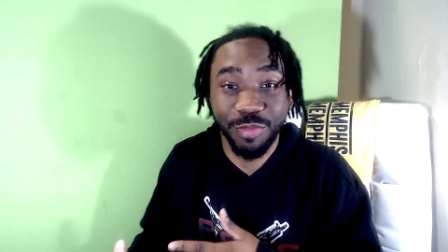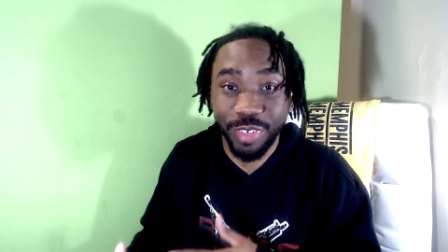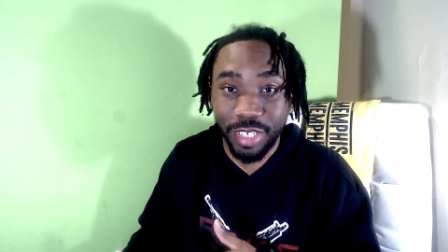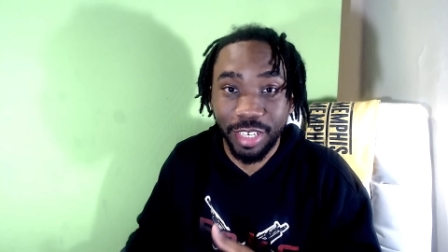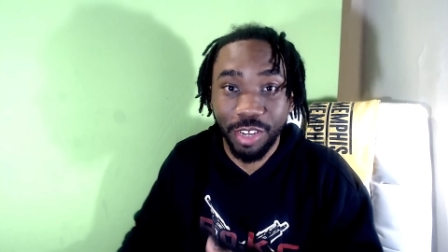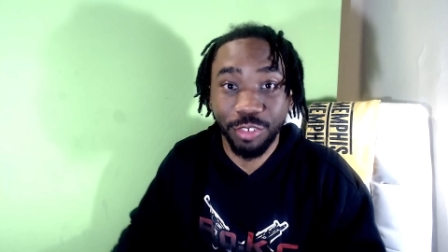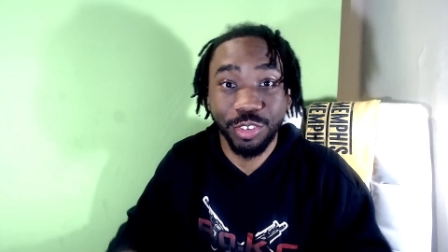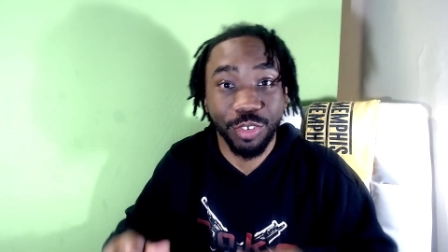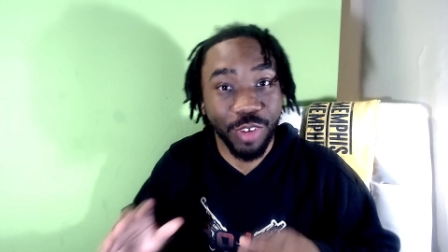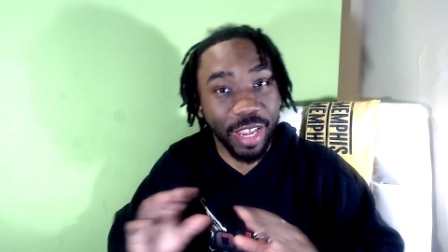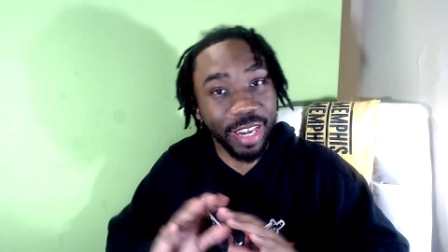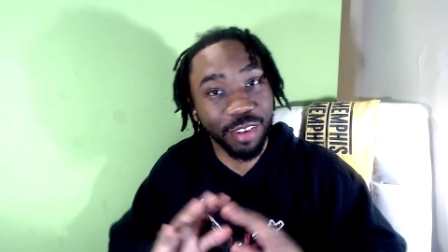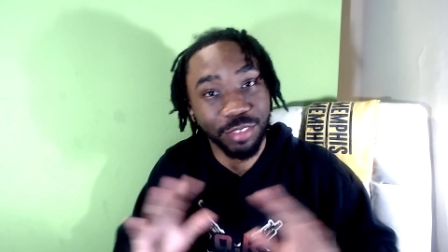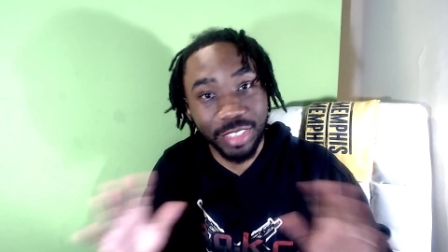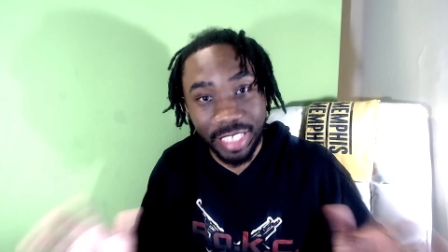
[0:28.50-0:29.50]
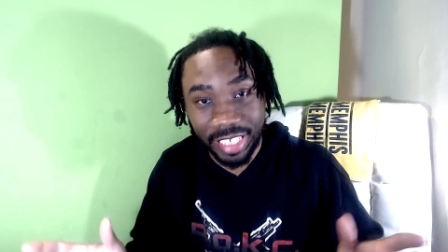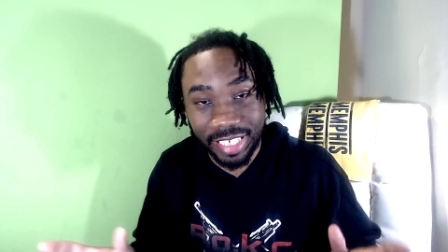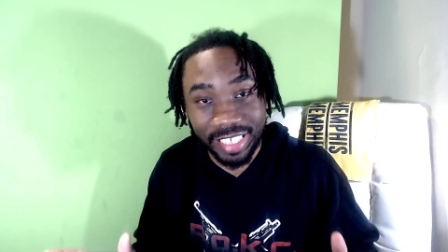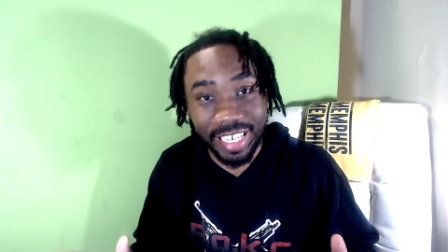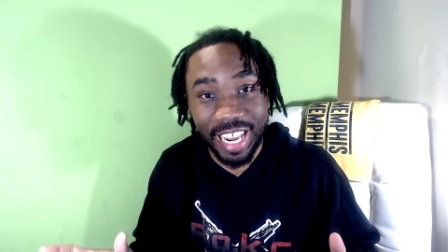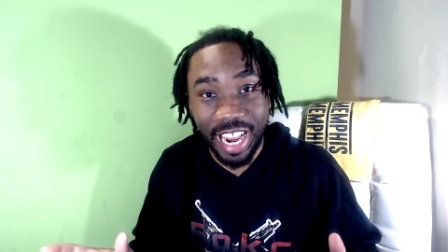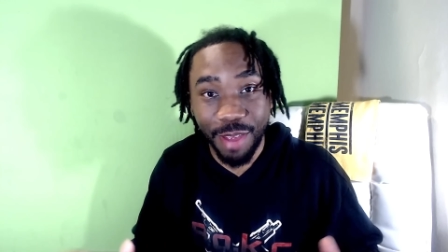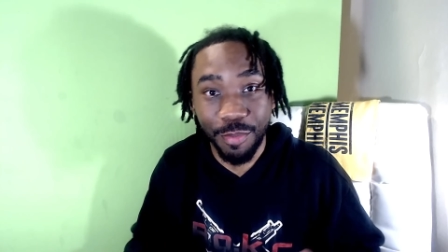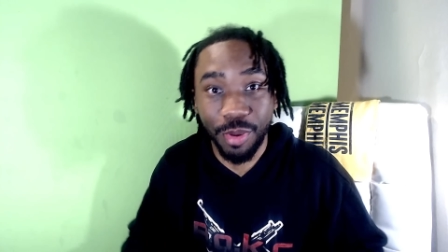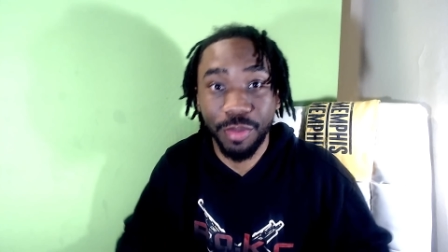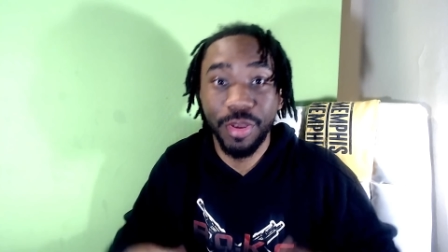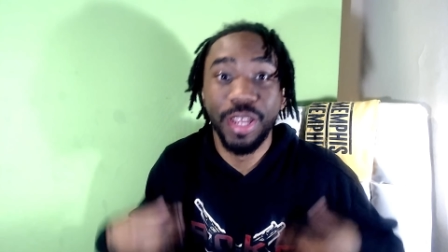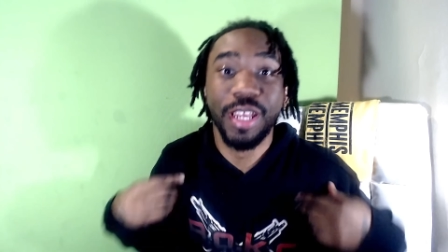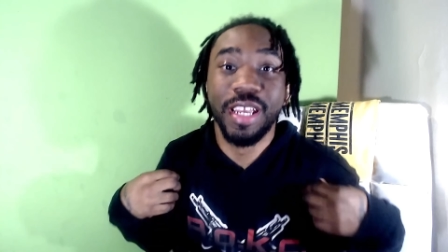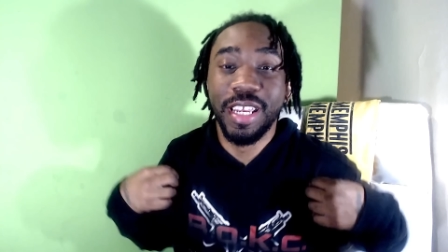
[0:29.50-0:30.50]
the video, so I ain't gonna take your time
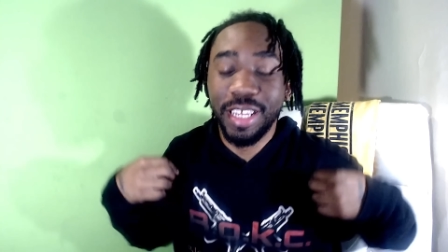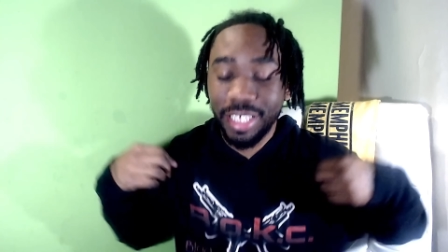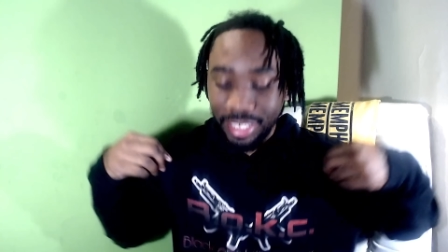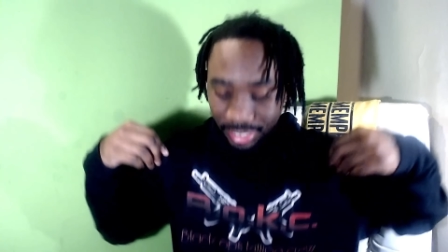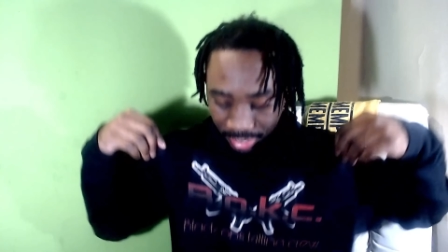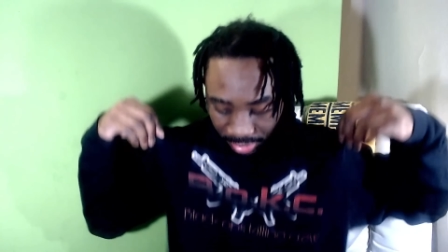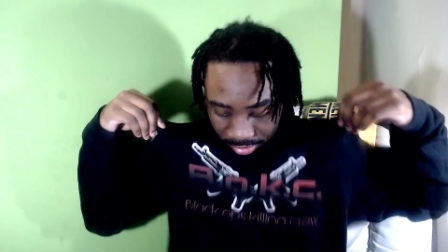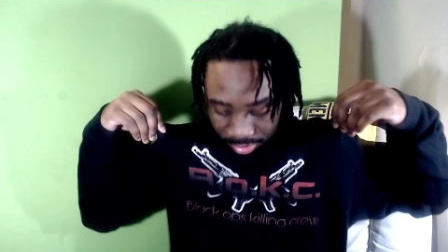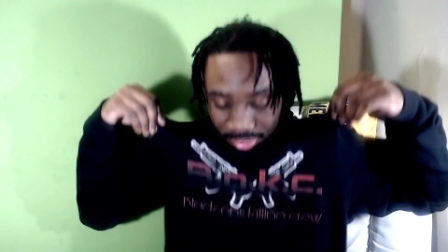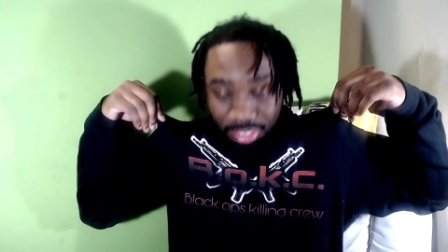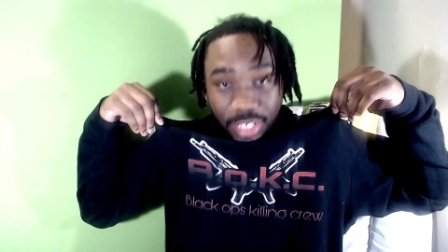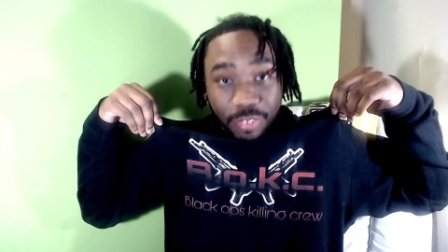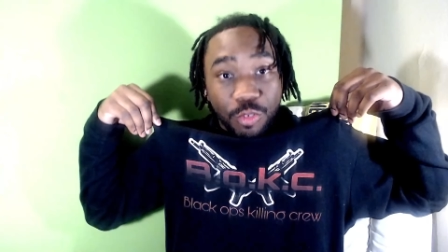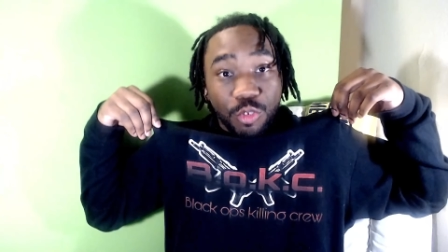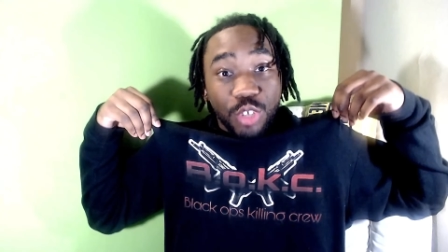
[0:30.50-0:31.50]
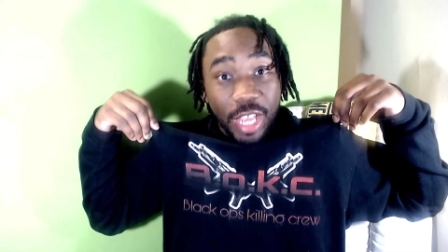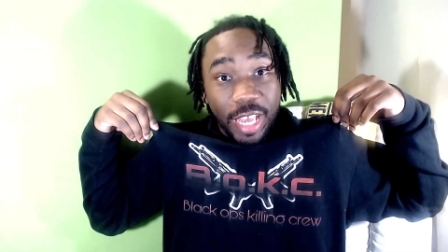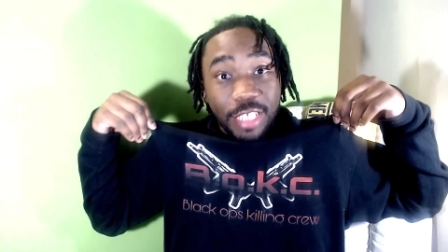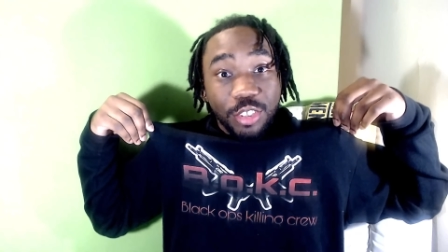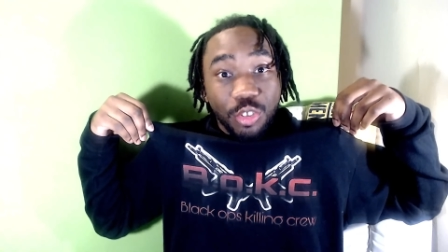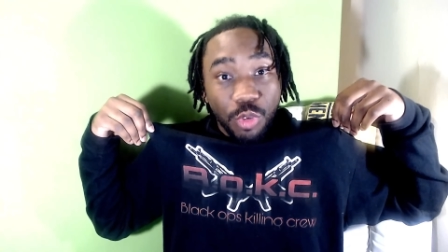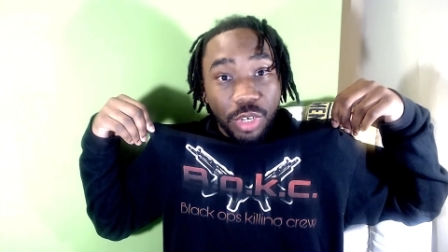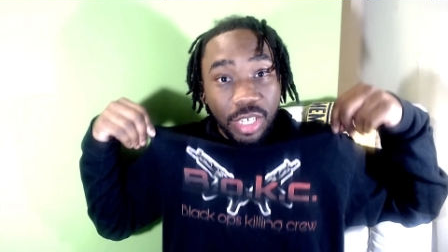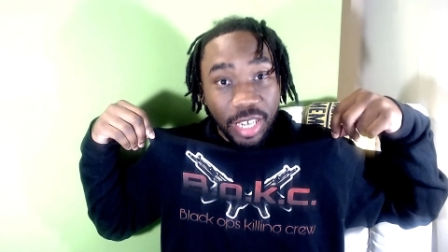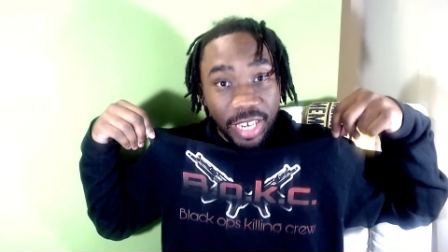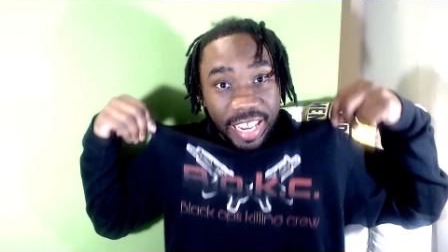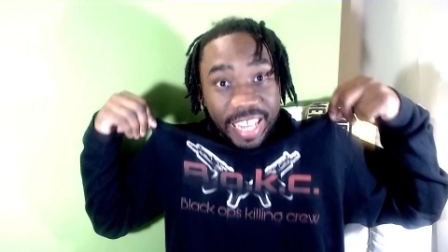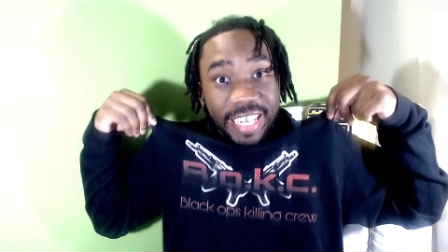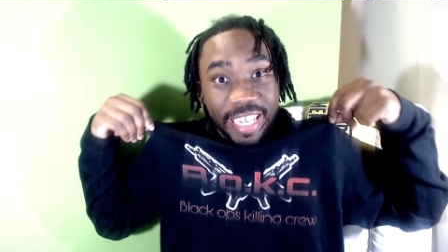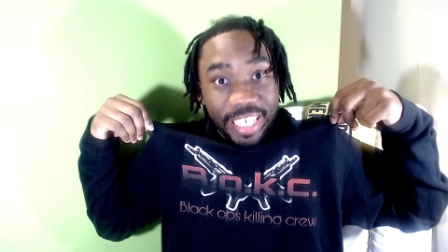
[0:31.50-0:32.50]
up. If you're trying to join the
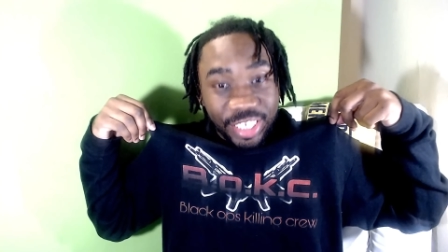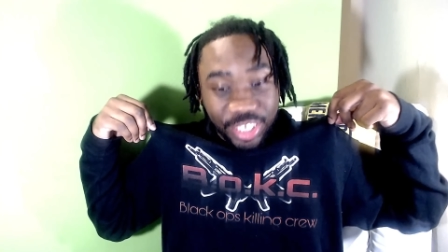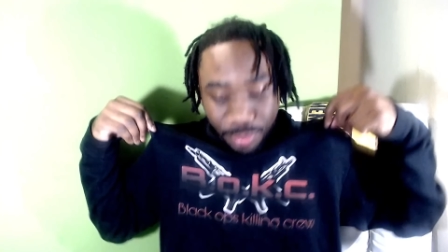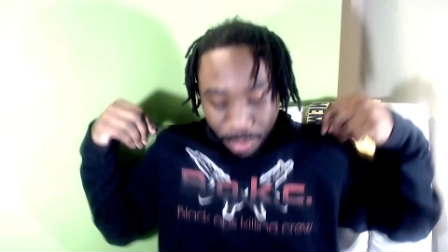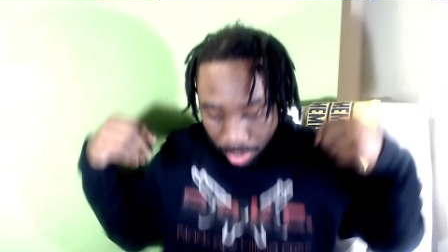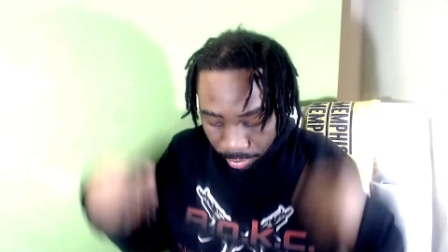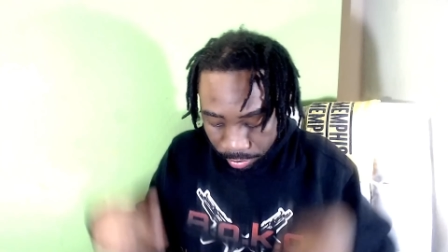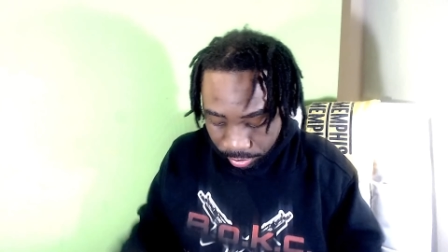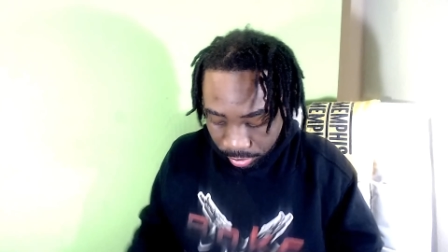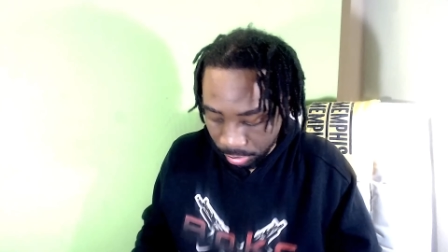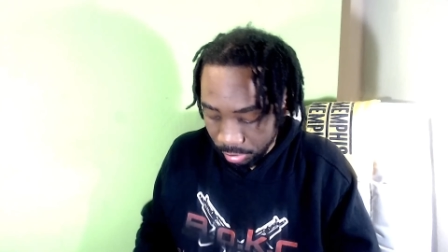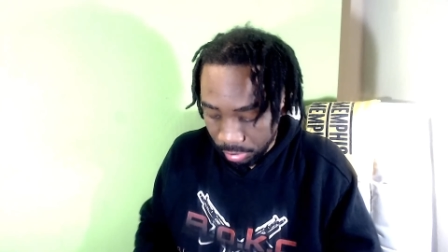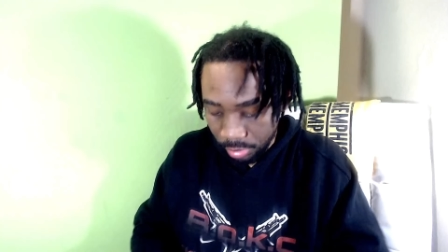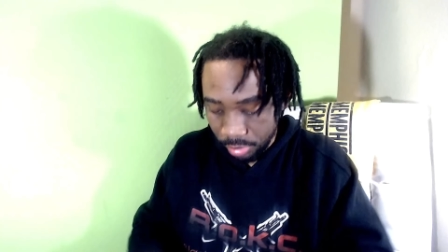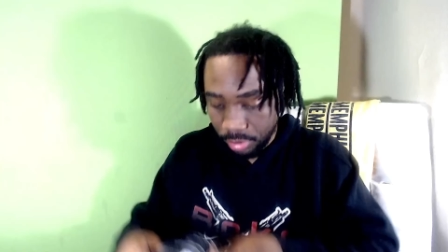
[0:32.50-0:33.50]
clan, get your merch.